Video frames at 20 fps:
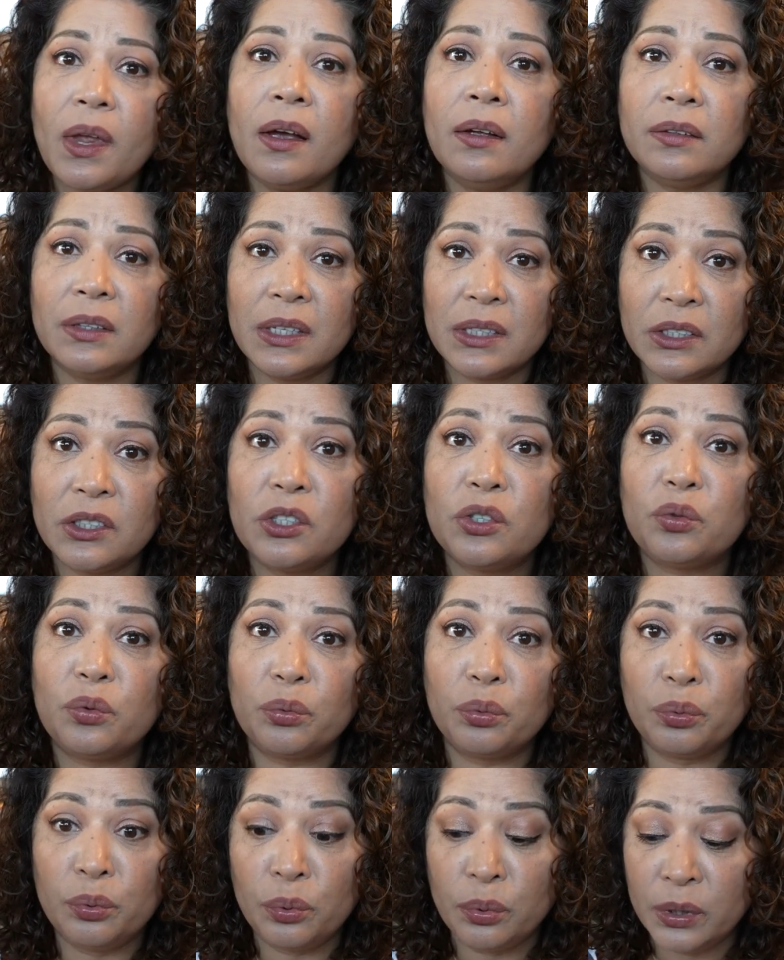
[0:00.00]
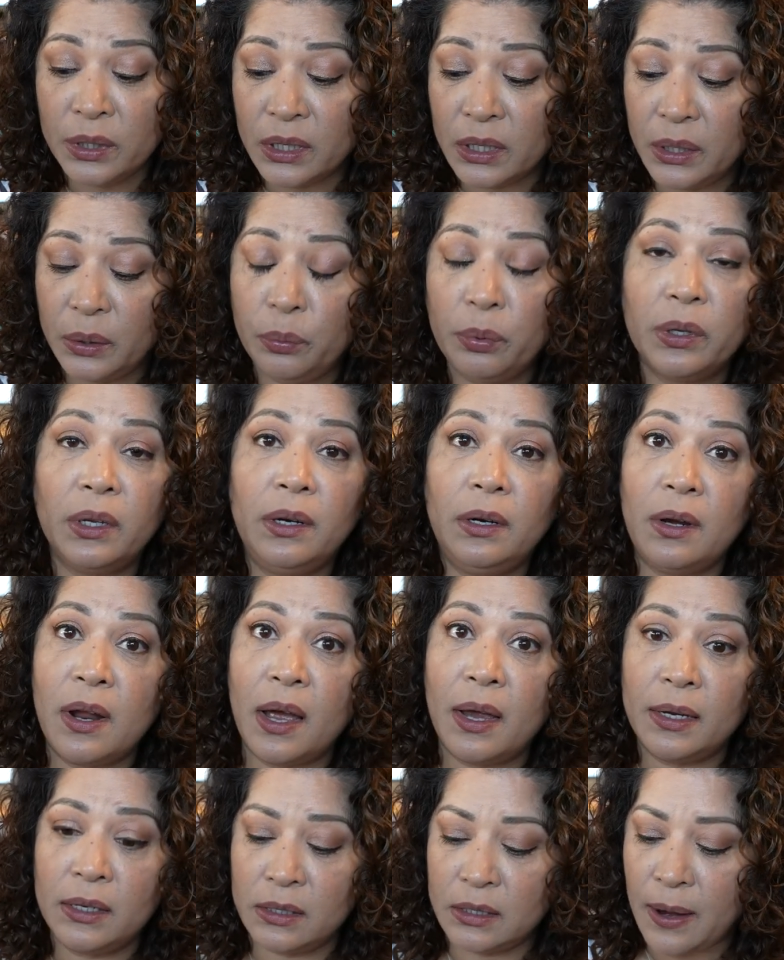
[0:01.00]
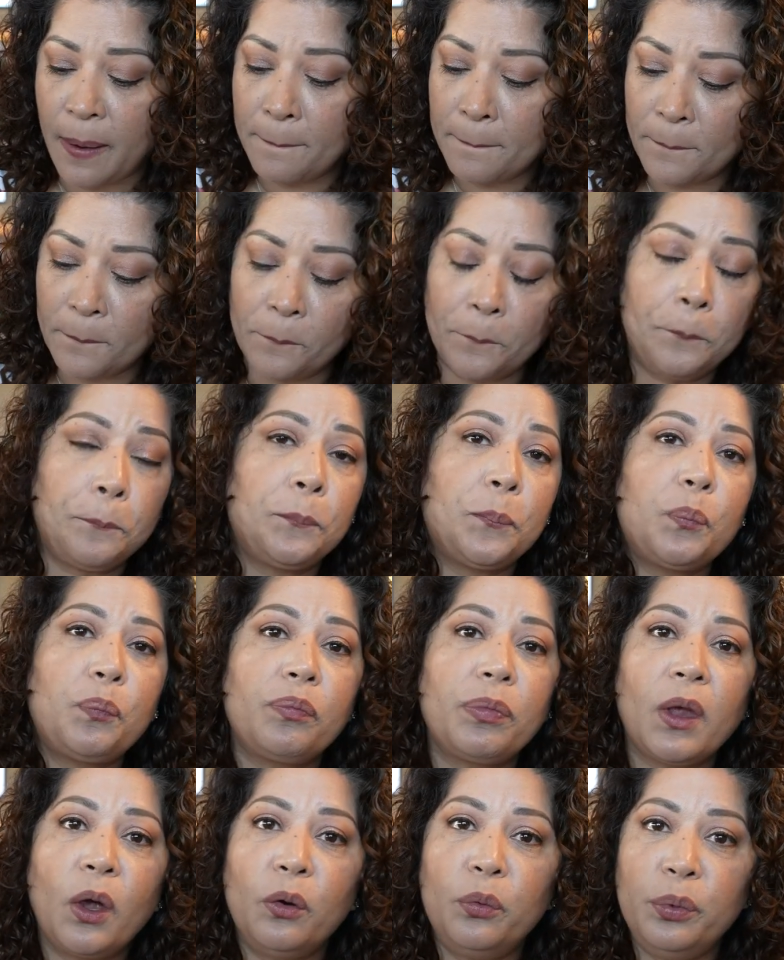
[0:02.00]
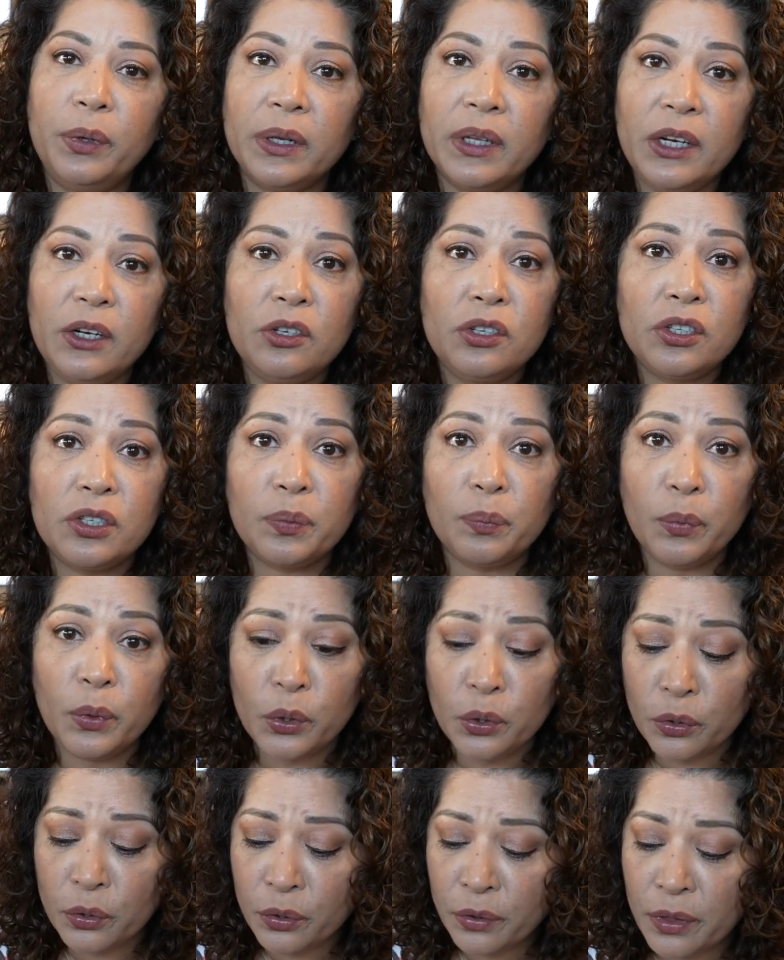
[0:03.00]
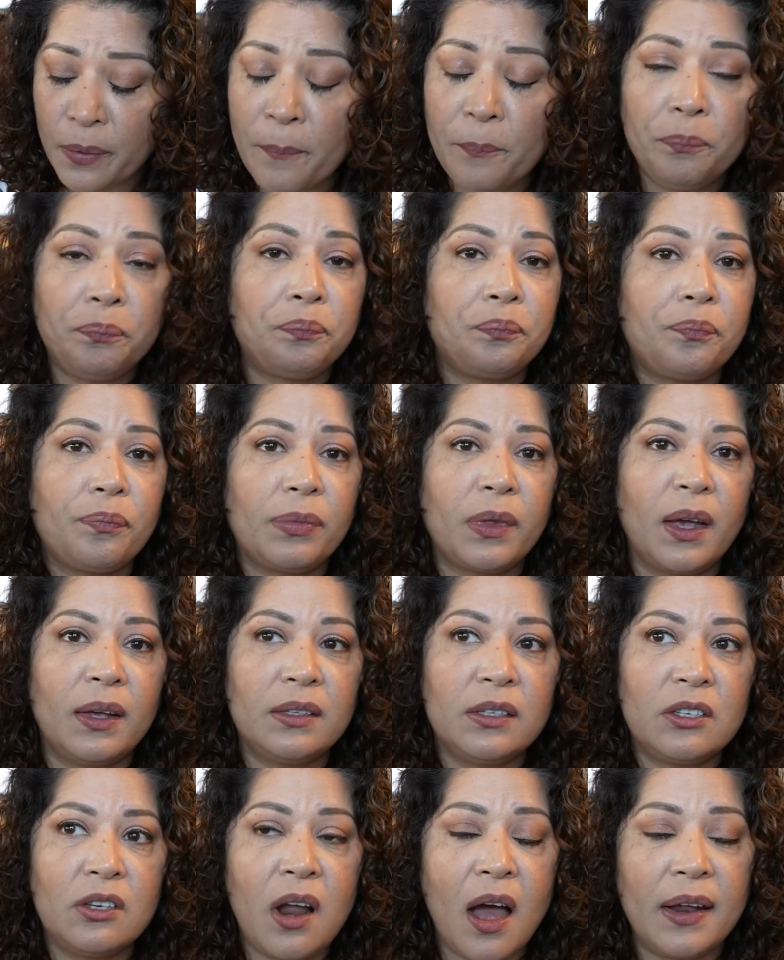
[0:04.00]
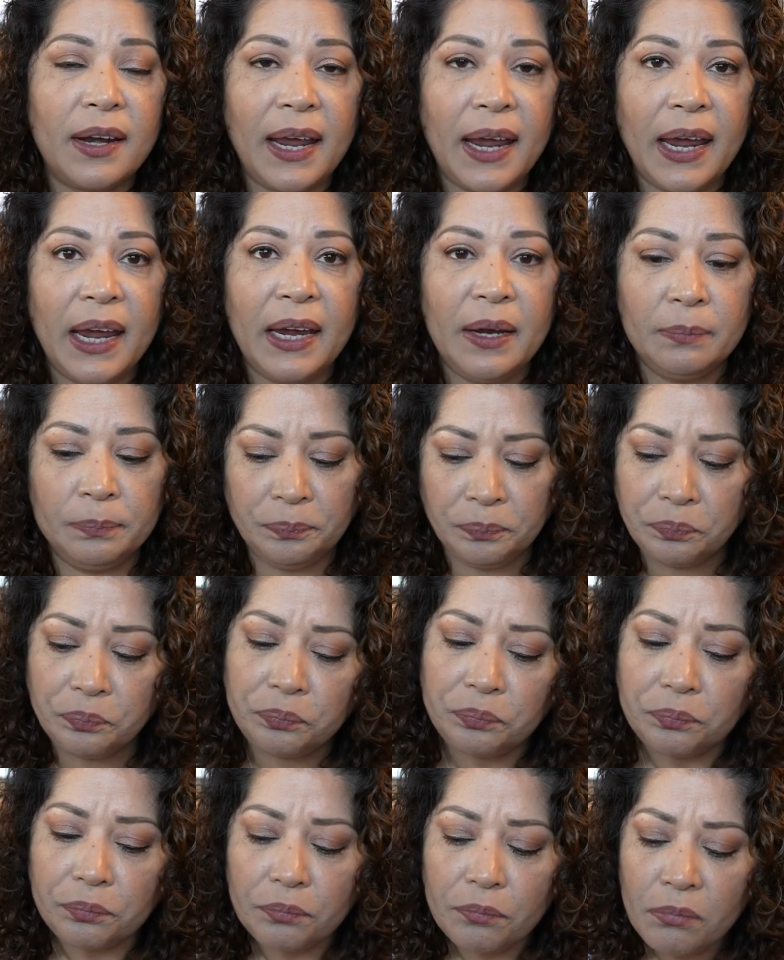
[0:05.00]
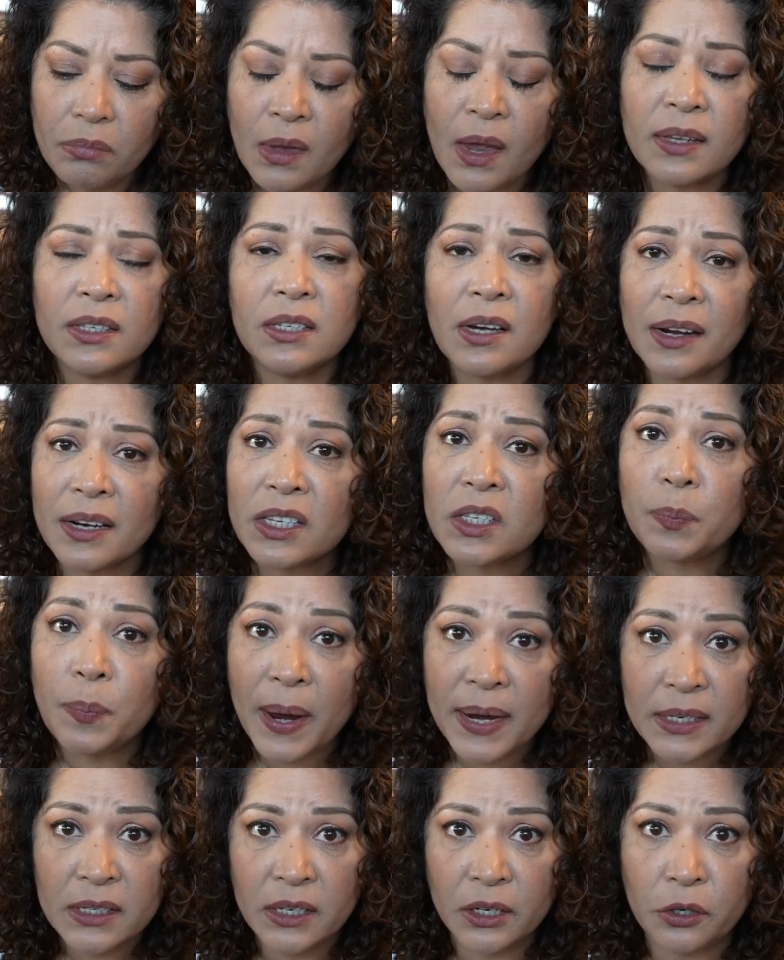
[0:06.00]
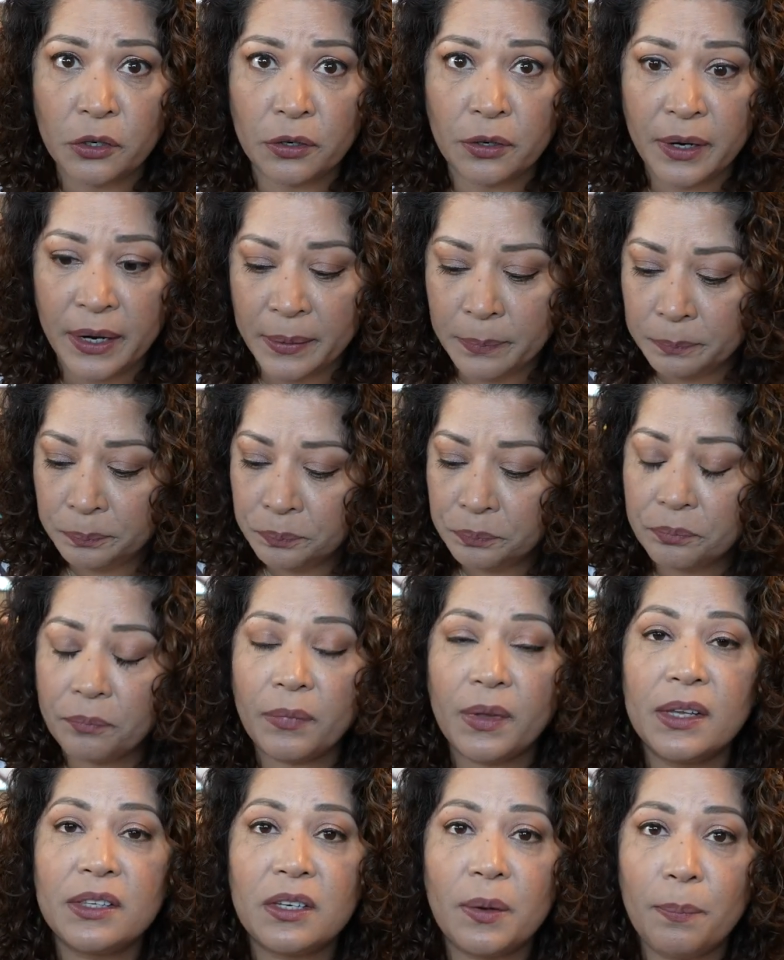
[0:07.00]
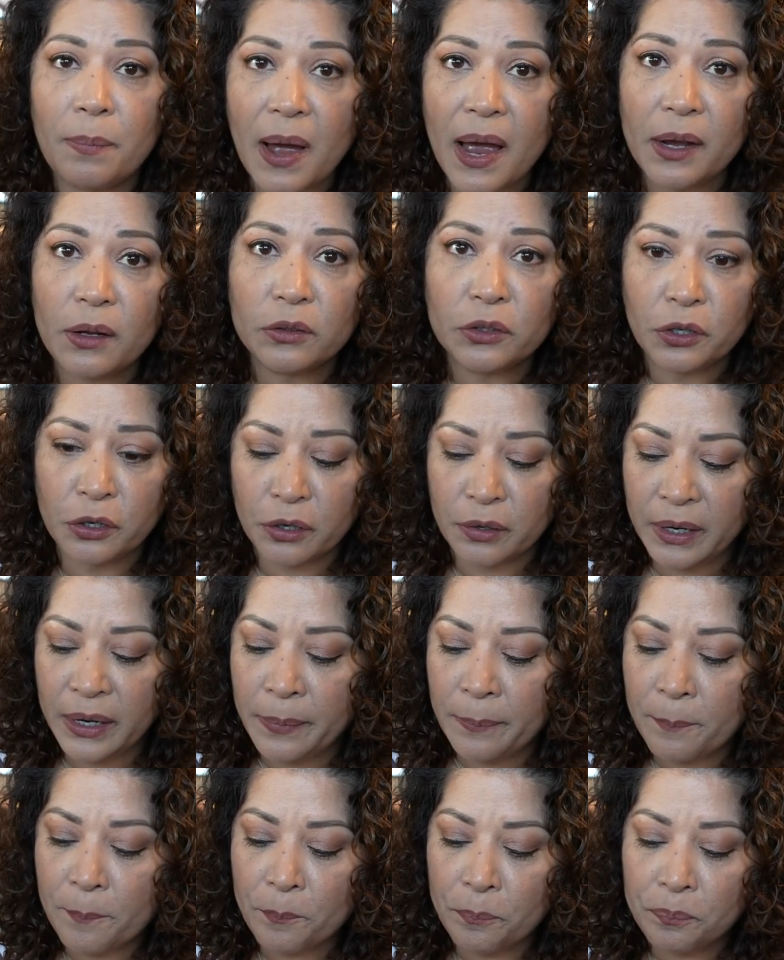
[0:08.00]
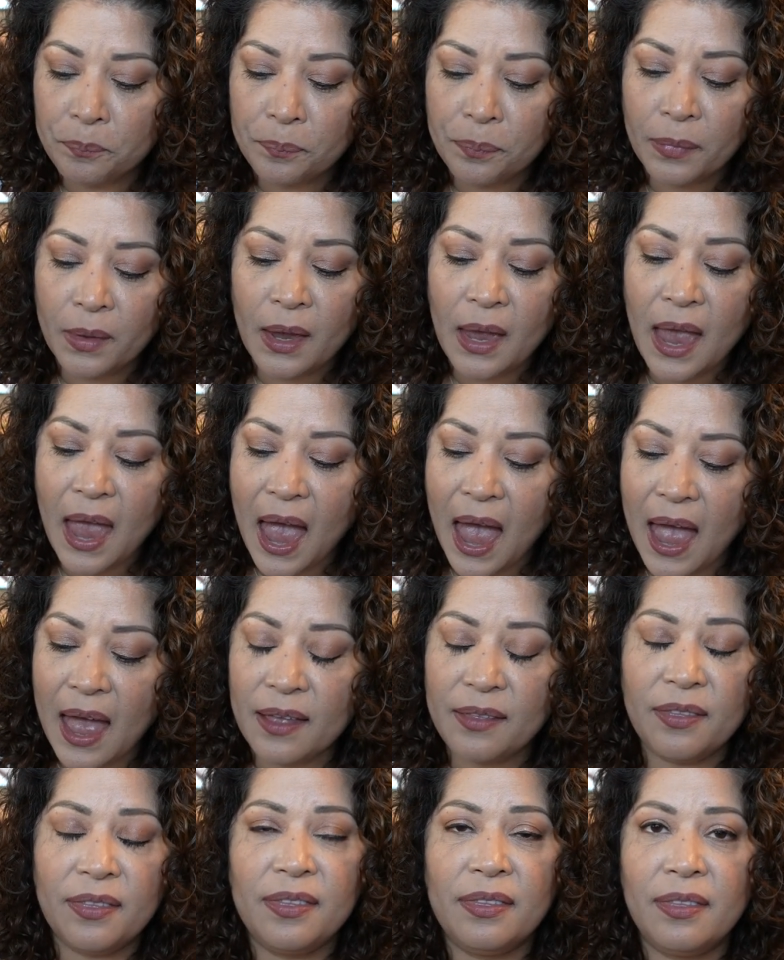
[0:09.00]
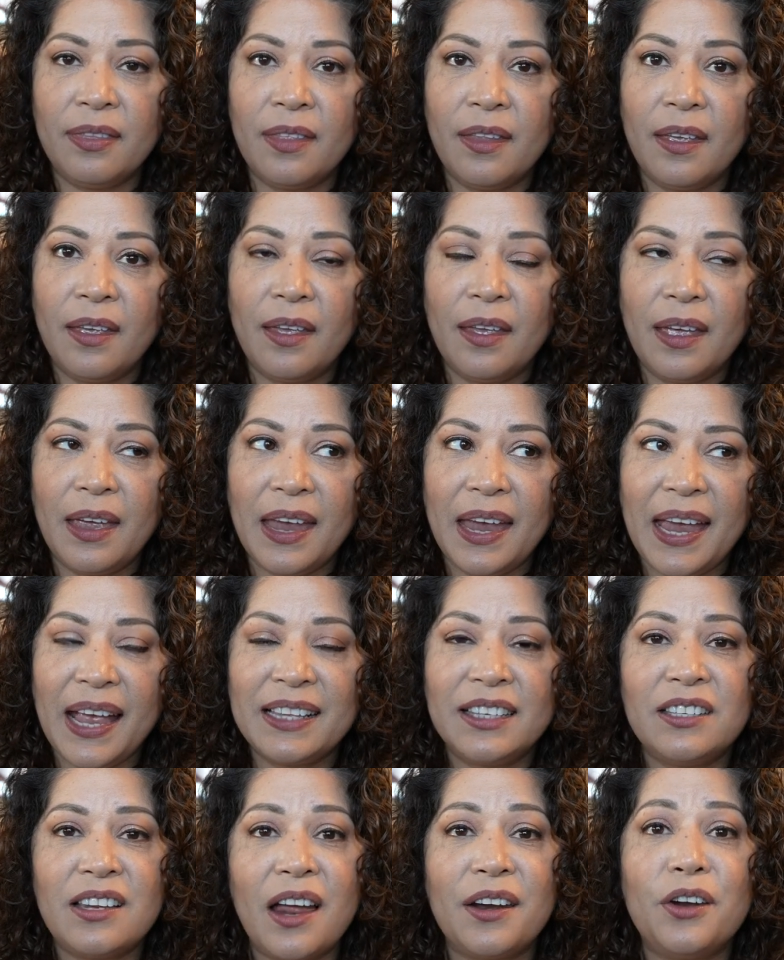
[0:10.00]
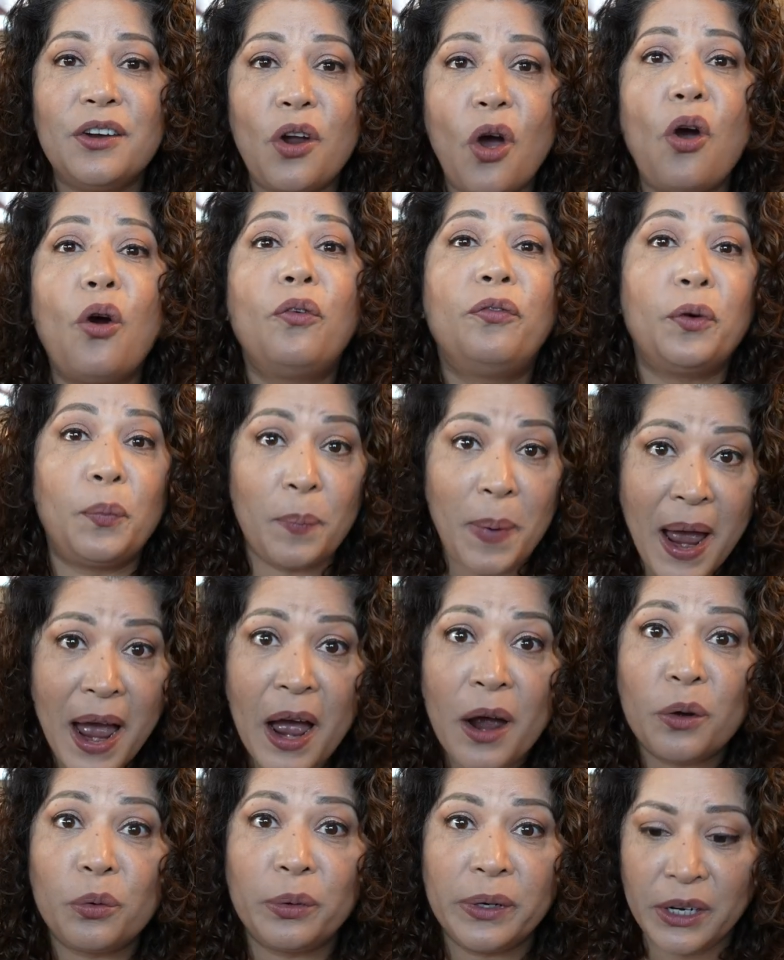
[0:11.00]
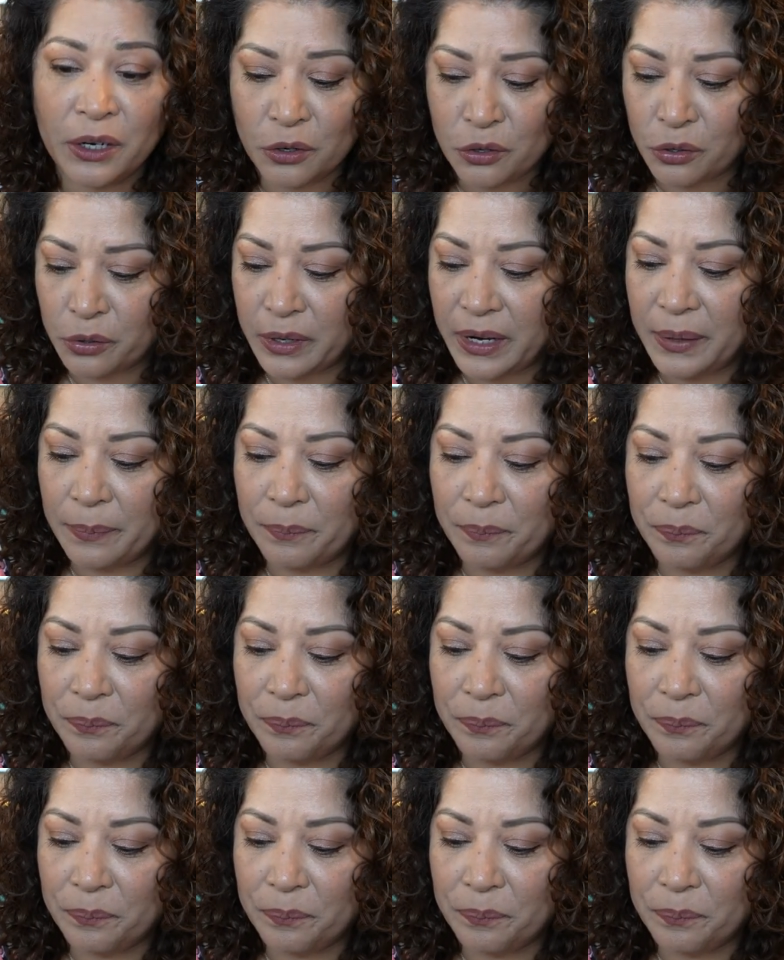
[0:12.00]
This is really, really nice. Really smooth. It's not a spicy curry. It's a mild curry, and it's not an overpowering curry.